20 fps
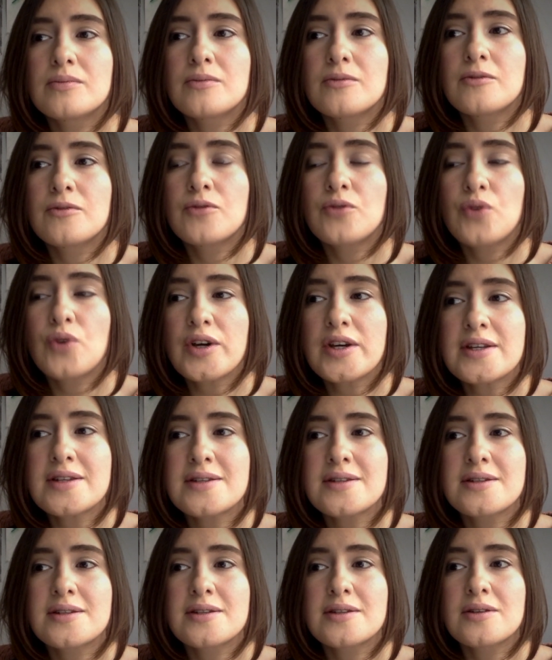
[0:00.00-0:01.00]

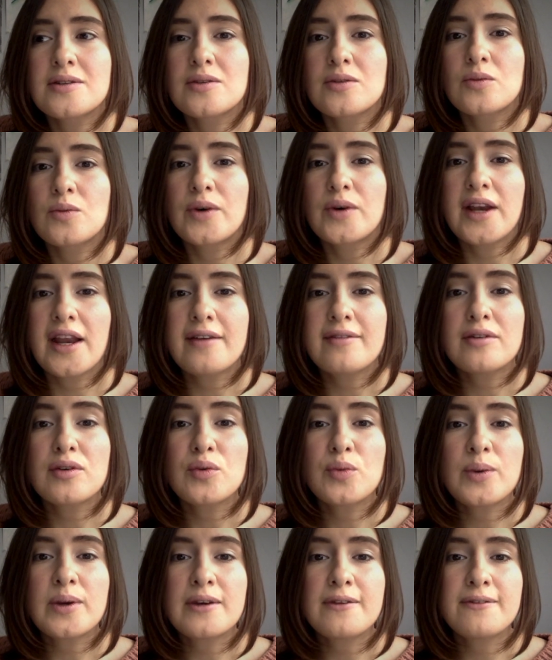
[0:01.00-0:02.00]
voice whatever
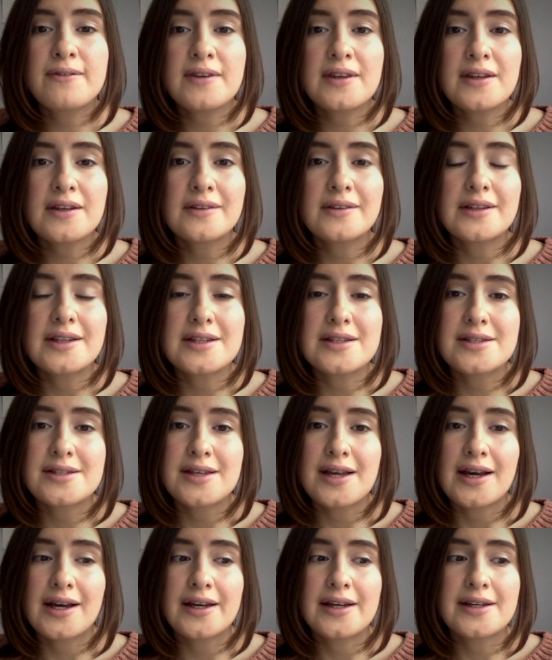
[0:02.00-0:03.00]
we feel
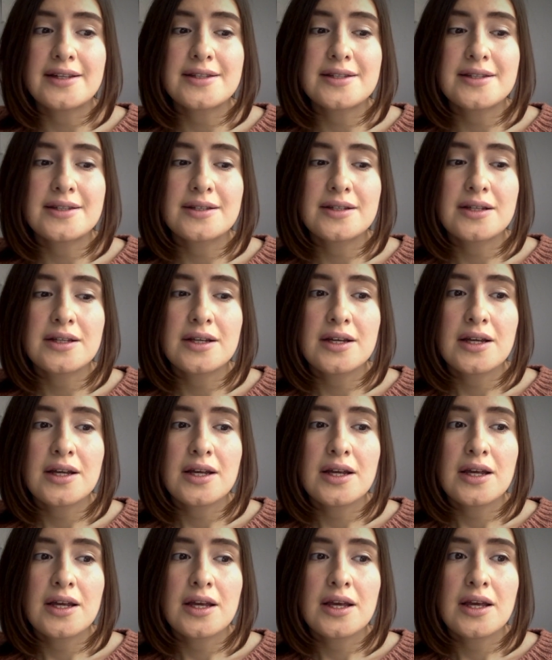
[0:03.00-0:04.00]
inside.
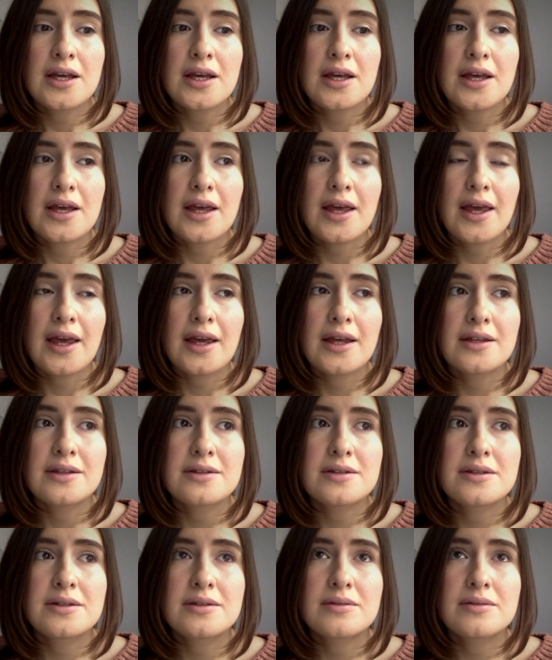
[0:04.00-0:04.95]
And